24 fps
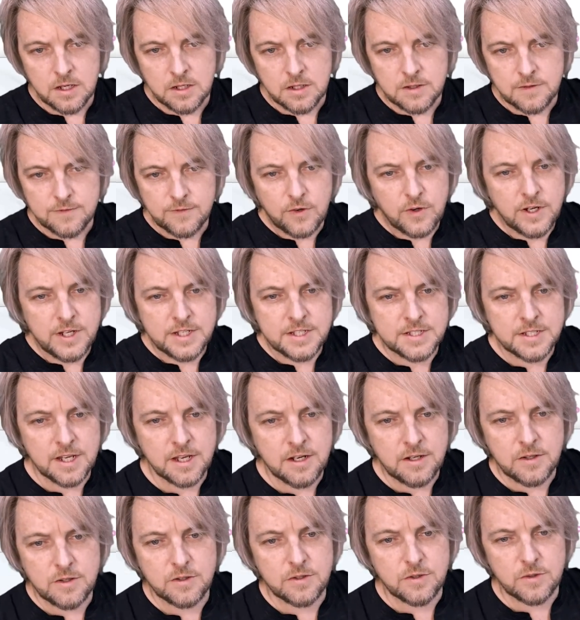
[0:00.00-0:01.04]
For he
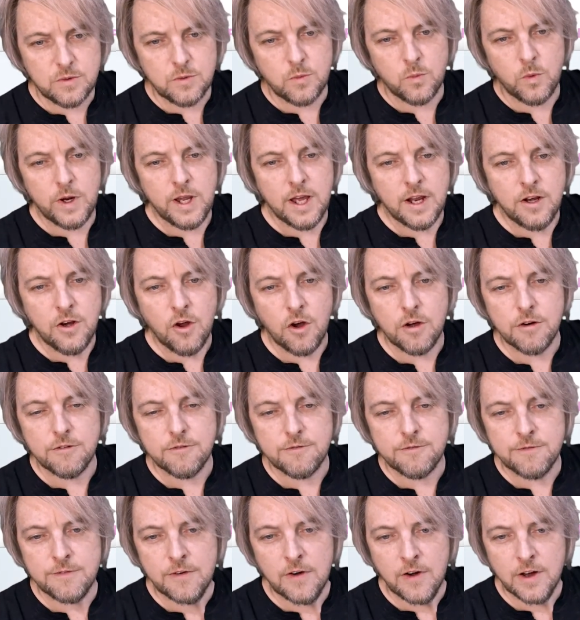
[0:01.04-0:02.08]
said, we are not
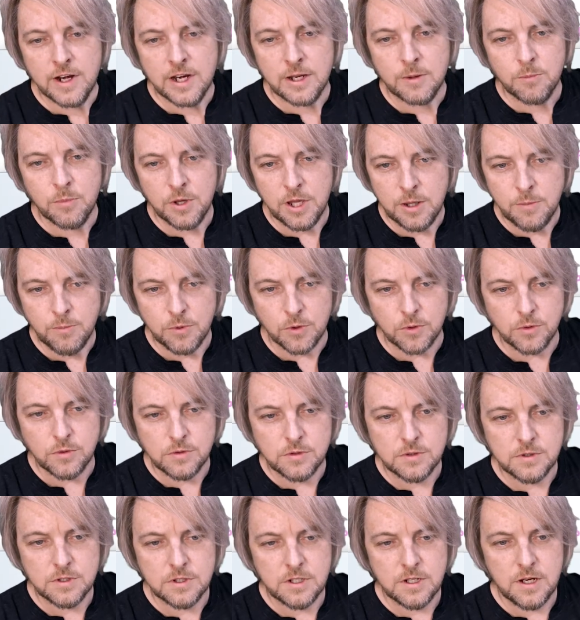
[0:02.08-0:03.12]
fighting people,
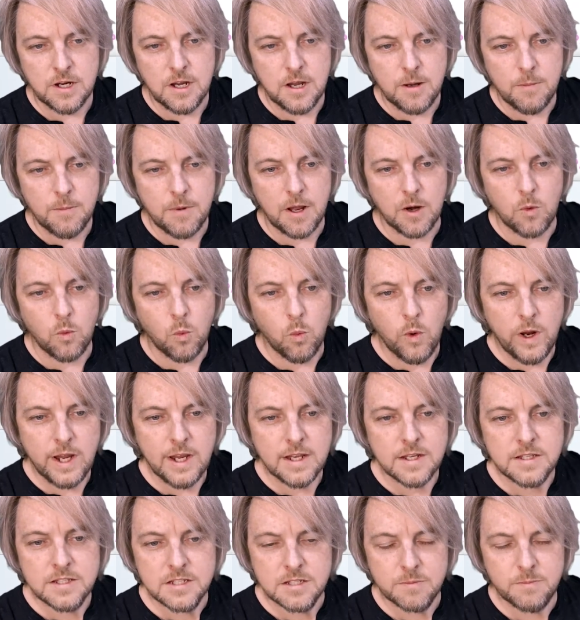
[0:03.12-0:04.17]
but
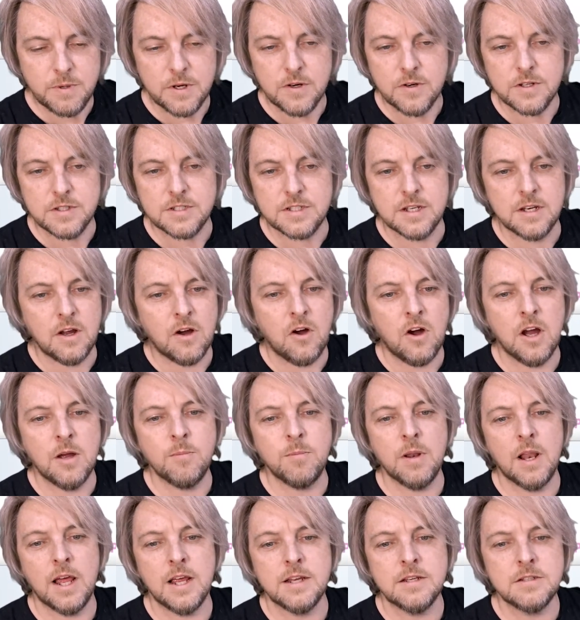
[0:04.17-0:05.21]
wicked spirits in high
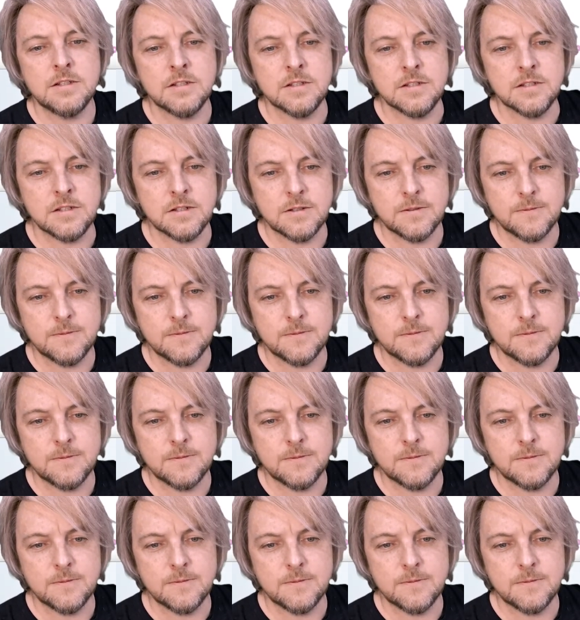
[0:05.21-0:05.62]
places.